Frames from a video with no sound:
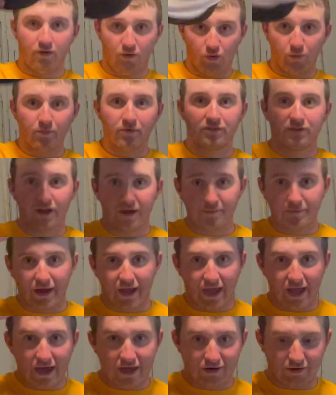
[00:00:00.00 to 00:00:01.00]
almost knocked my
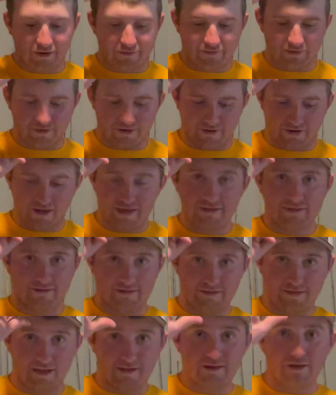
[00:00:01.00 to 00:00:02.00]
hat off there.
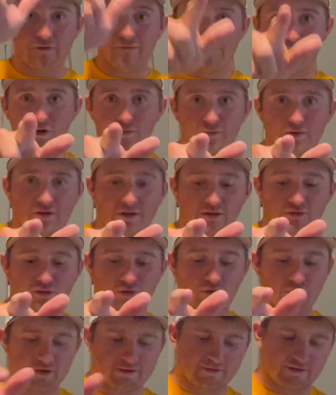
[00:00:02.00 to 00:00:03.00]
See, that's how firm you need
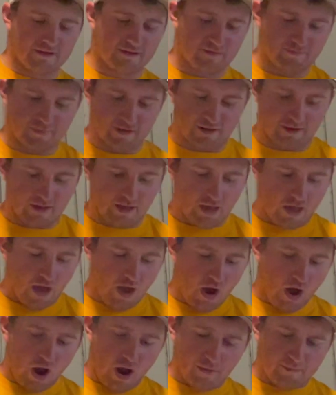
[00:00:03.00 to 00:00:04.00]
your hooks up to be.
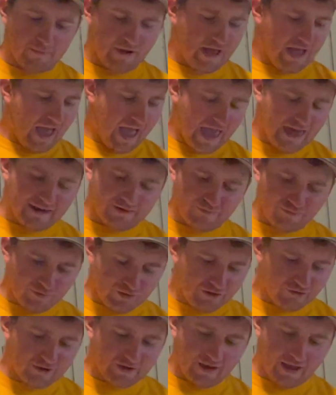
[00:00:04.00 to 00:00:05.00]
Um, and
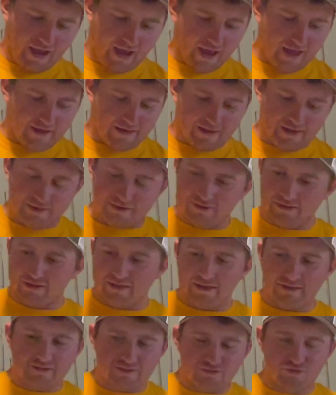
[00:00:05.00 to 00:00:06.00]
really, it,
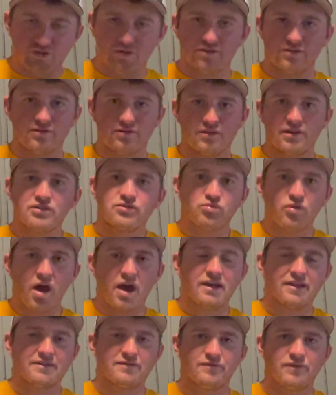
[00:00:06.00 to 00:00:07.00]
this just this
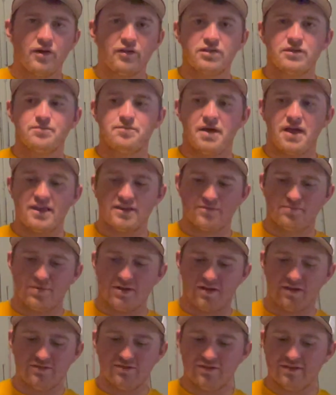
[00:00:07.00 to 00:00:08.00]
rod has felt the best
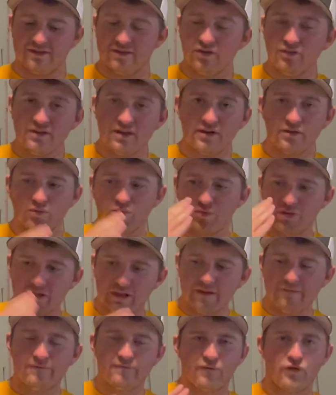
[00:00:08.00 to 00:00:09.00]
because you still need a
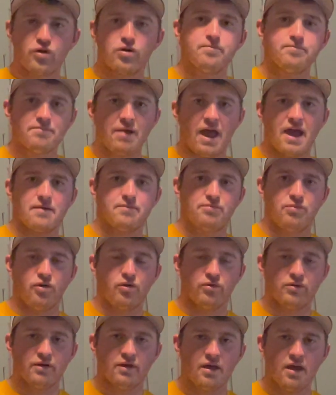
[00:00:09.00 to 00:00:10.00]
really firm
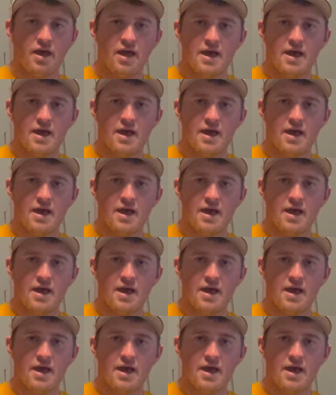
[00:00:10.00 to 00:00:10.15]
backbone,